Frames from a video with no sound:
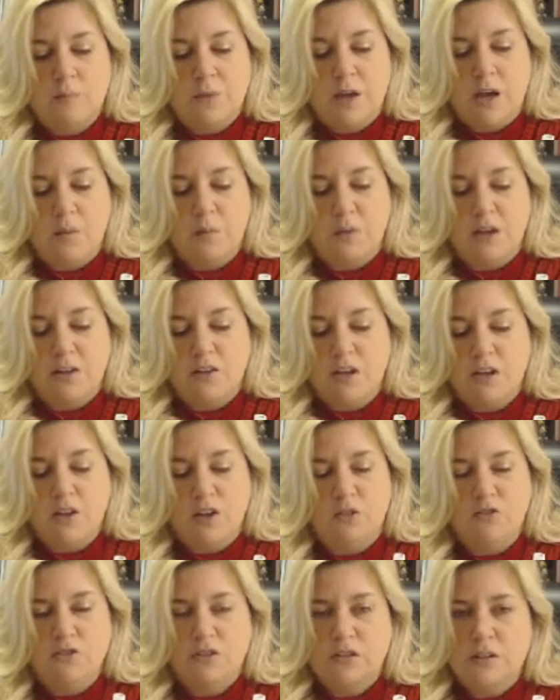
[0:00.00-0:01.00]
and
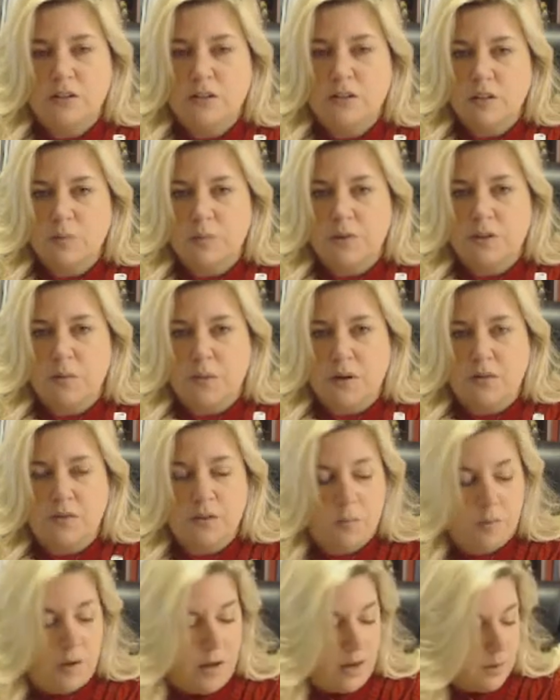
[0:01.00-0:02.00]
go a little bit above
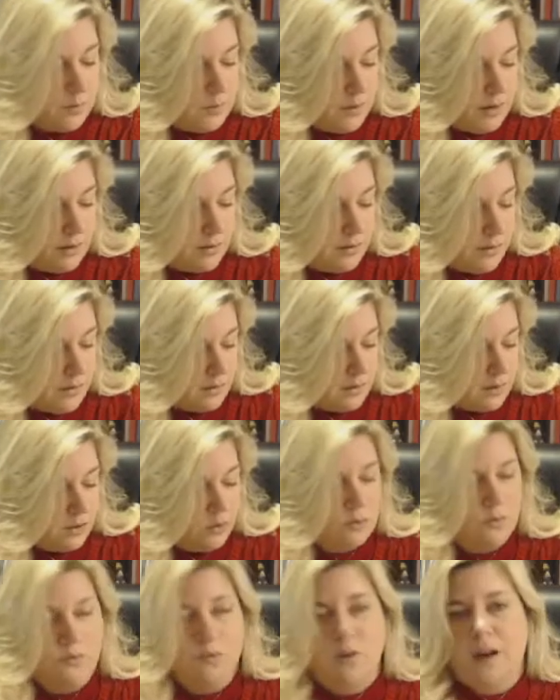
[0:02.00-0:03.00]
the bottom, and I think that
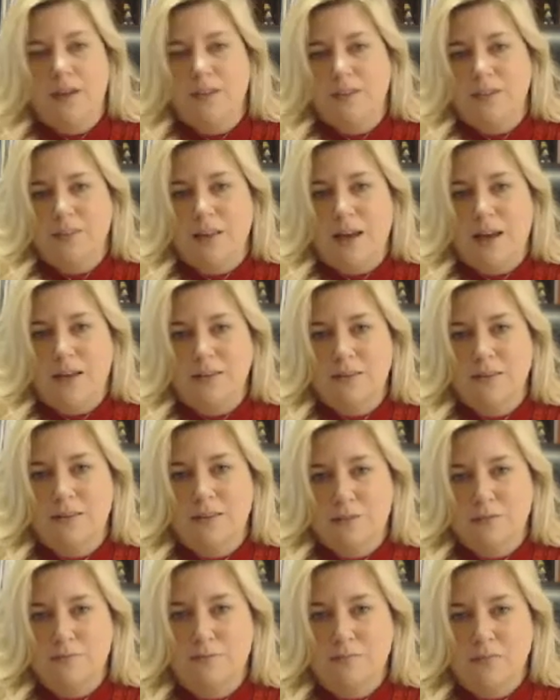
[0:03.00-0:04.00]
you'll find that
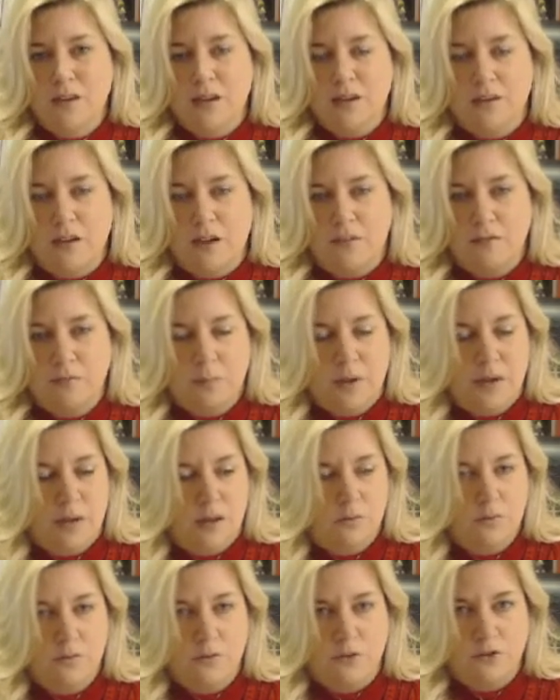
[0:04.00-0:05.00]
that's enough
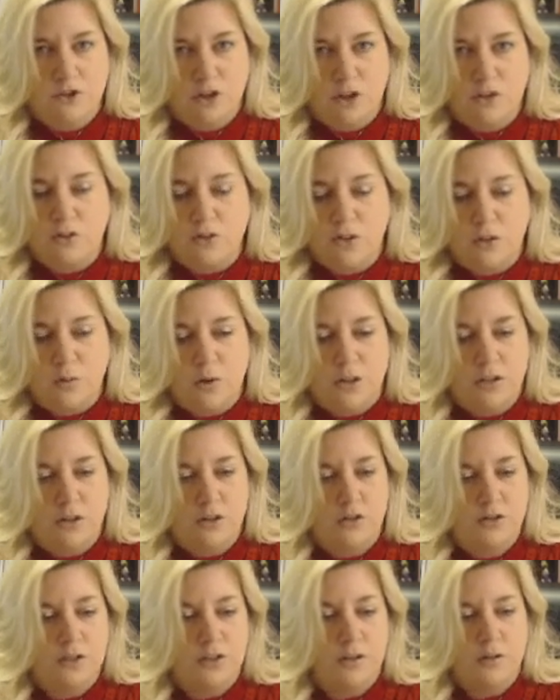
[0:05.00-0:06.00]
paint for generally what
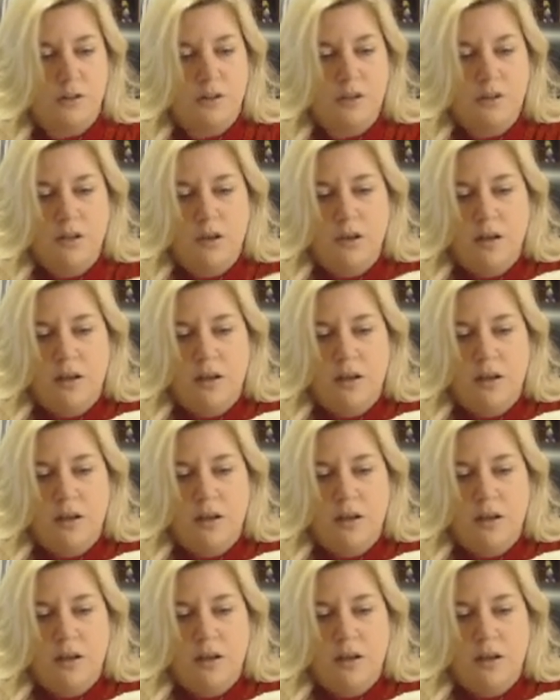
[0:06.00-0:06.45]
you're doing.